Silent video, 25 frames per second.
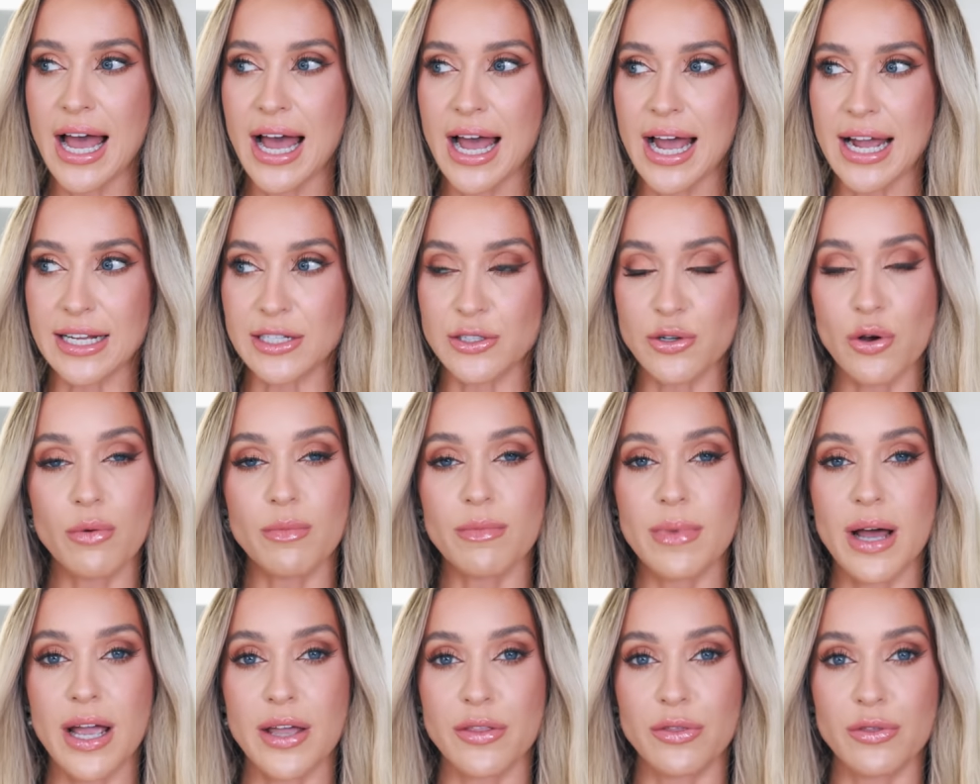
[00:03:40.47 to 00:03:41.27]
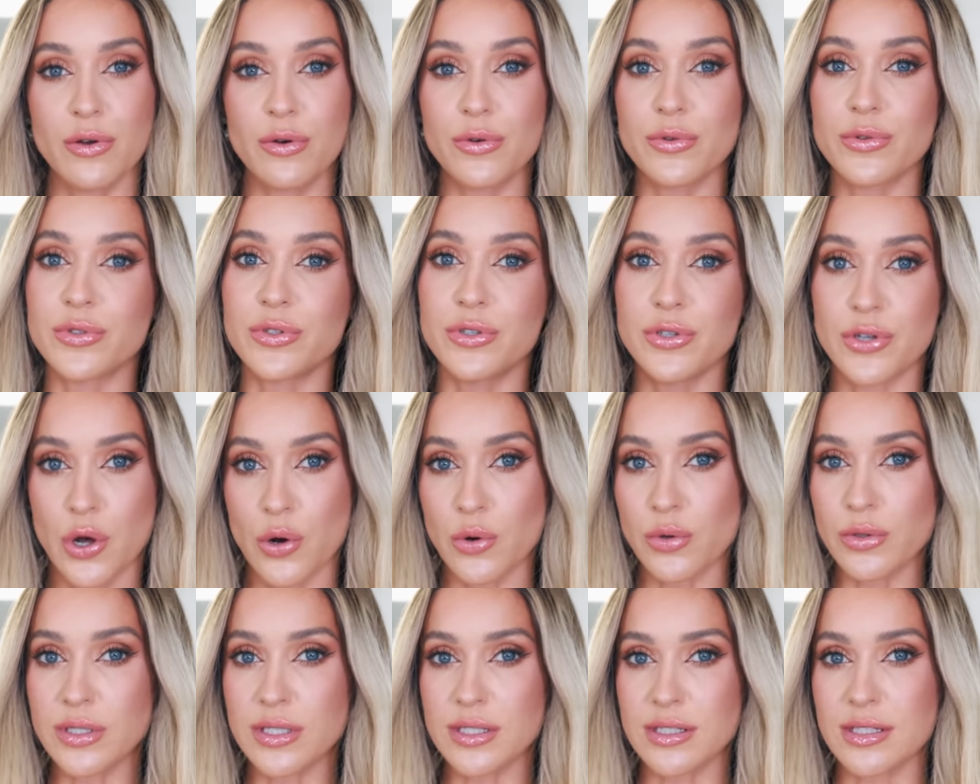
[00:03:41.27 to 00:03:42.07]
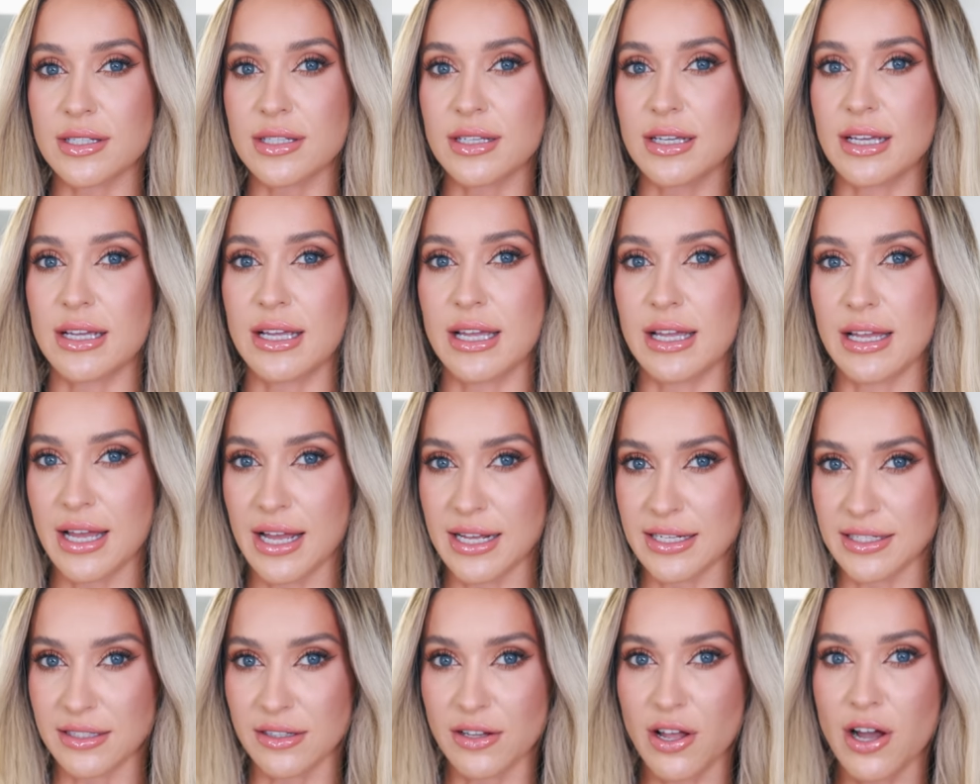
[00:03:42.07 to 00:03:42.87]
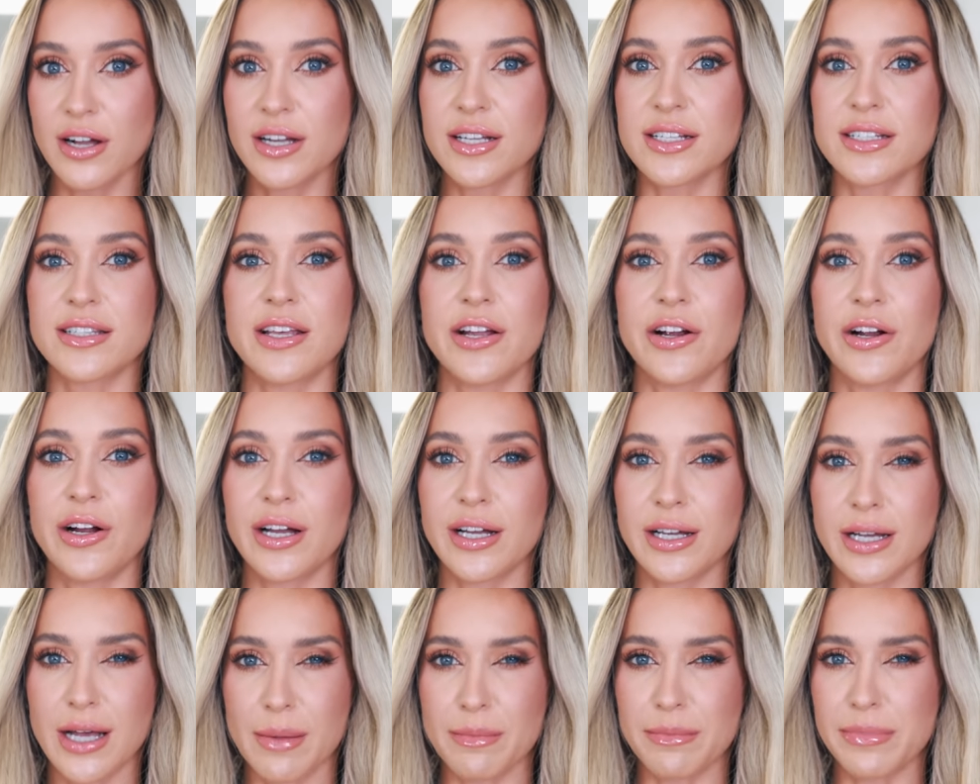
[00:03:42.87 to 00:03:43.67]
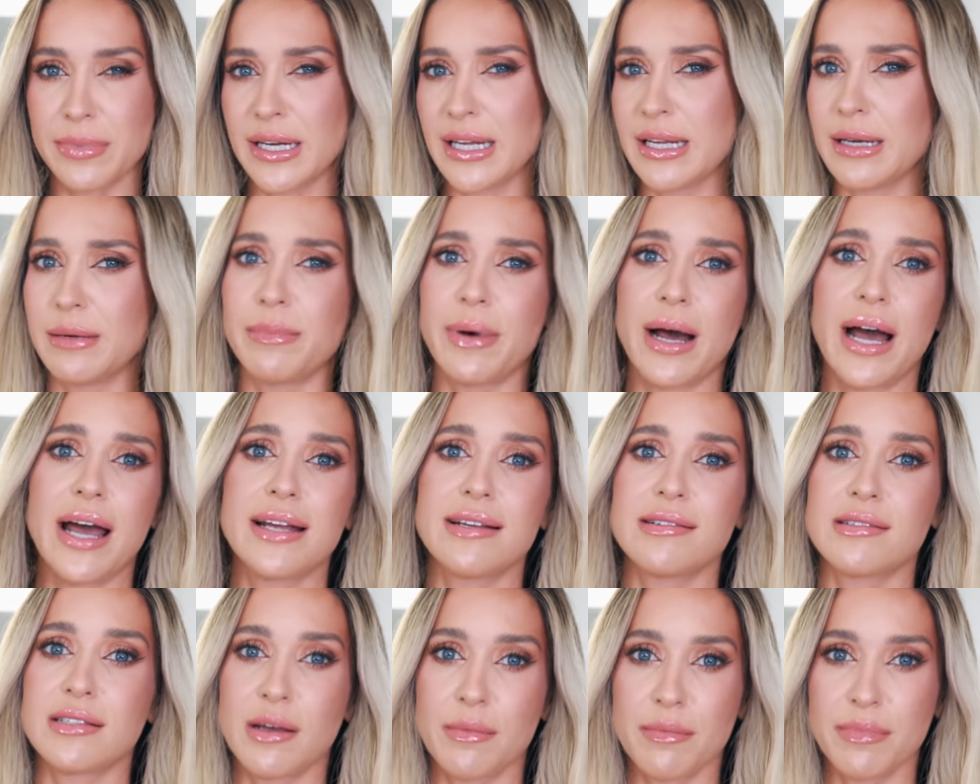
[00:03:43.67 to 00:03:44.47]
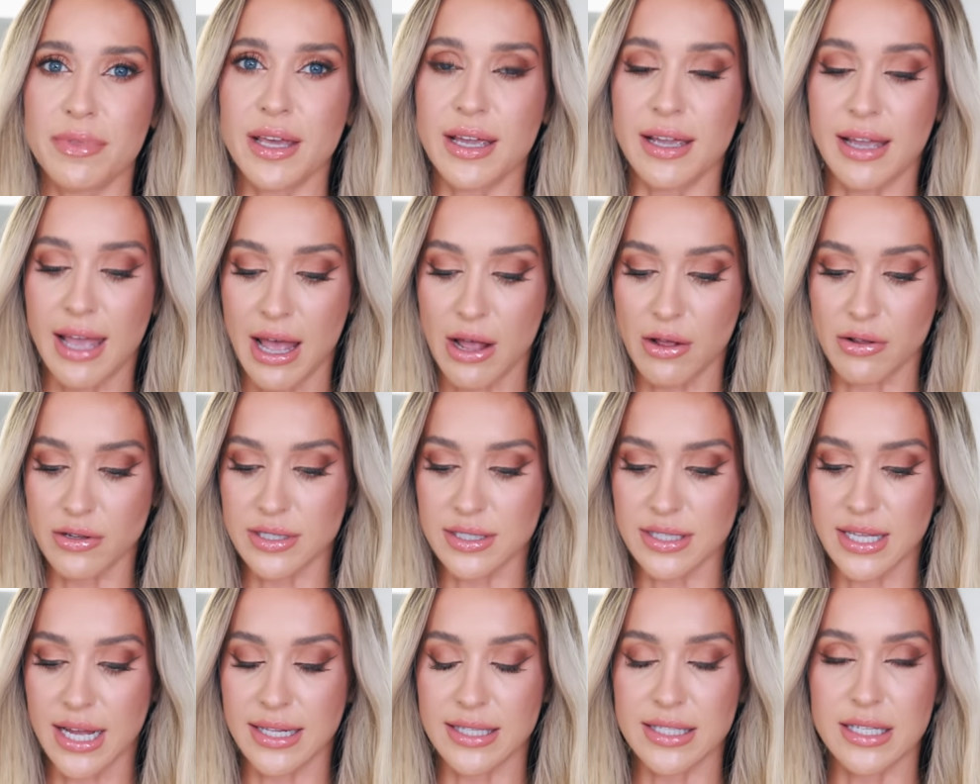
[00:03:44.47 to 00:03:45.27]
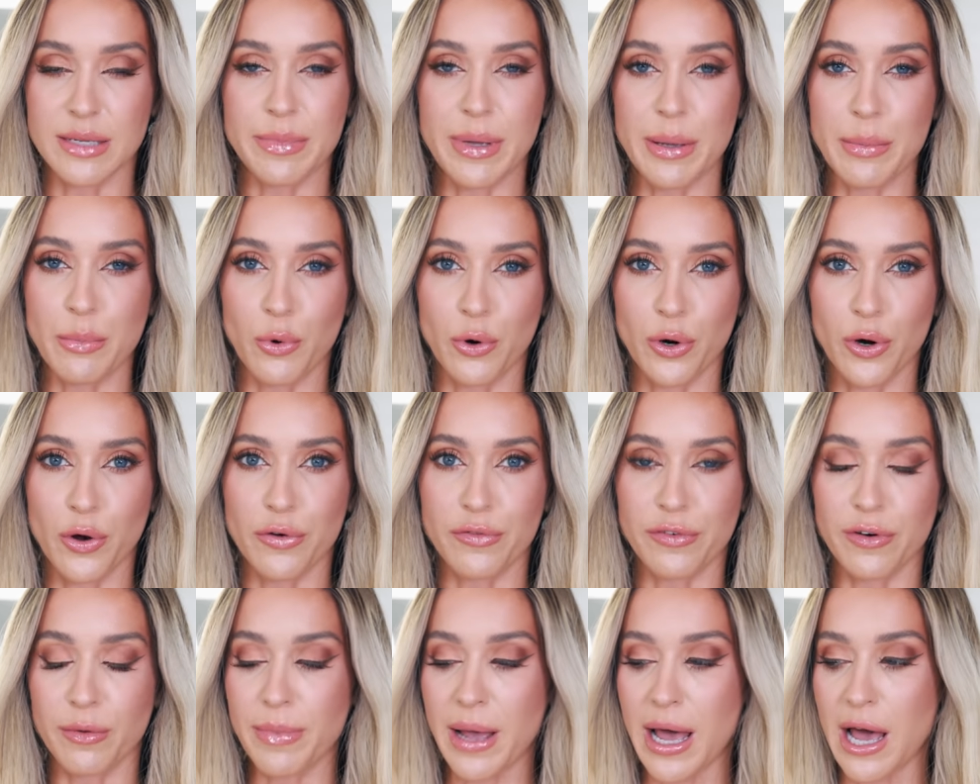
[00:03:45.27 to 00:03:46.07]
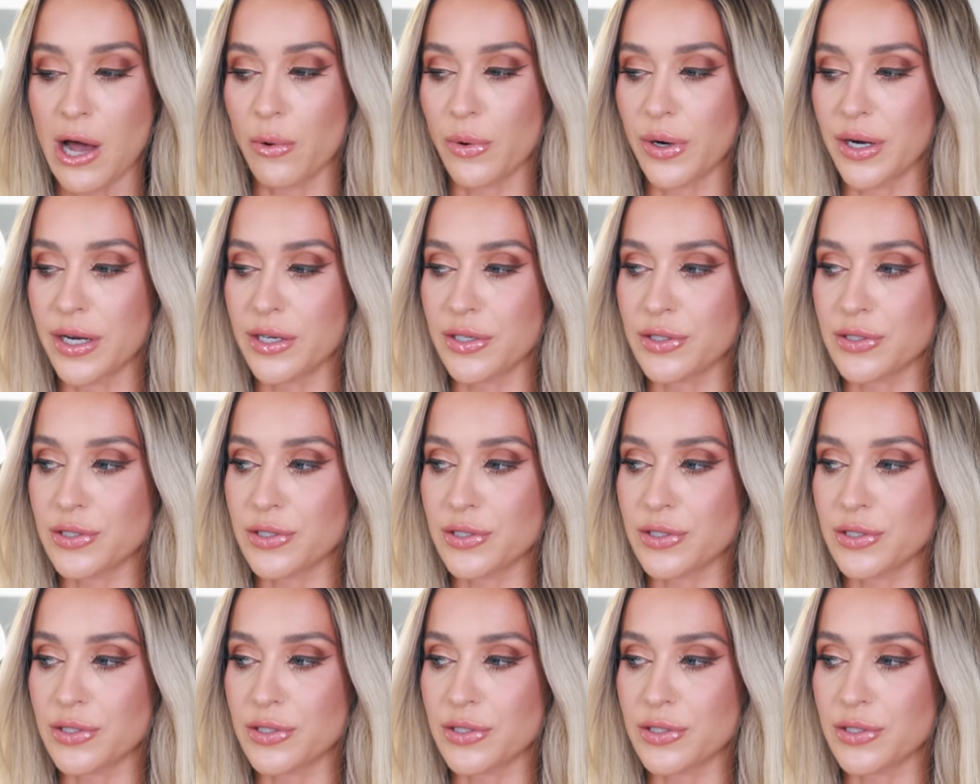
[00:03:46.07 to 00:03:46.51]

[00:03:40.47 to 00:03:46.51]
I don't mind those notes as long as they're accompanied by something else that's a bit more overpowering.